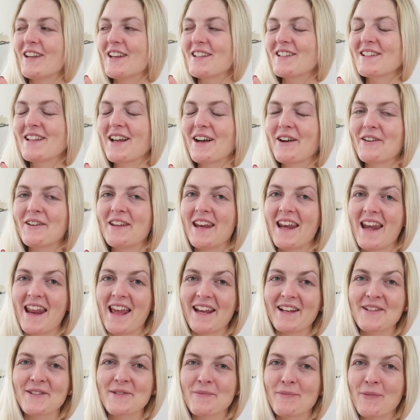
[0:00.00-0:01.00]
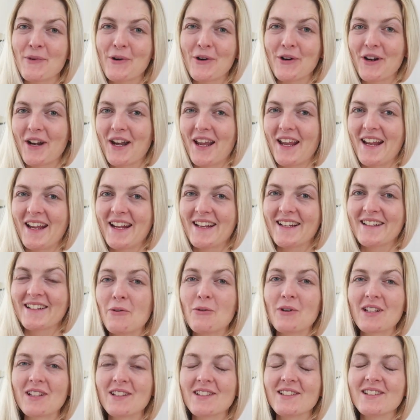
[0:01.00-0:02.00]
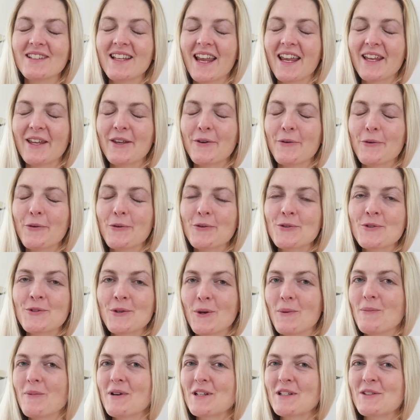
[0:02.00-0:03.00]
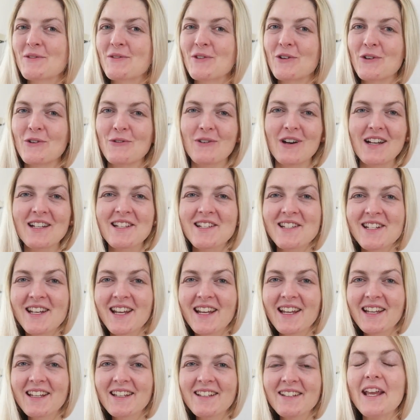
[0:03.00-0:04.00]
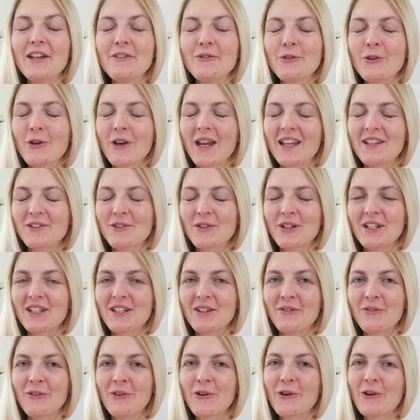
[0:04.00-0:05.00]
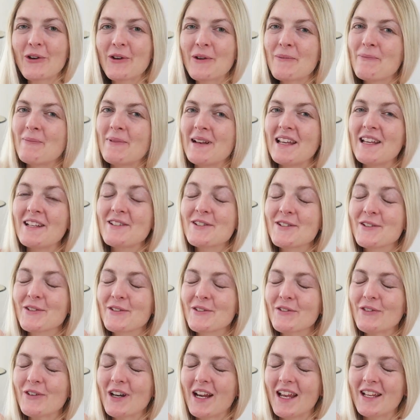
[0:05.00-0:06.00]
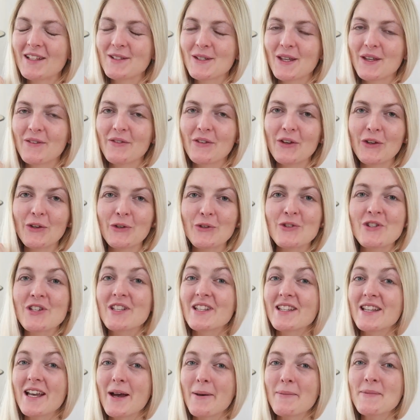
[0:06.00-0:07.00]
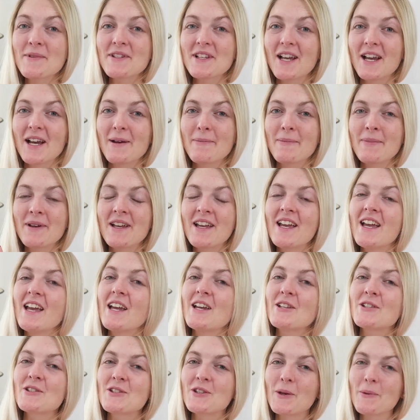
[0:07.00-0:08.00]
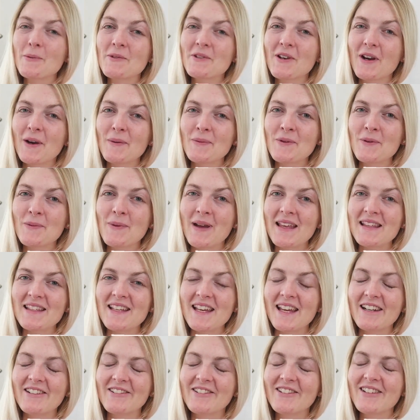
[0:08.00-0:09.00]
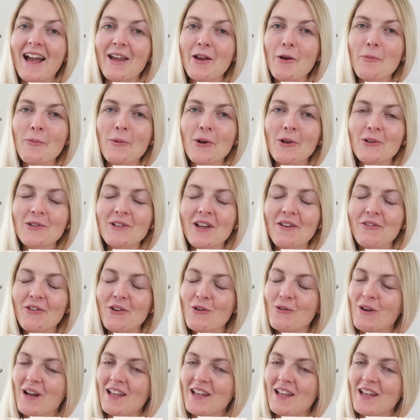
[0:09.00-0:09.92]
it is now the next morning and I want to thank you all so much for watching. If you enjoyed the vlog, please don't forget to give the huge thumbs up. Subscribe to my channel. I upload every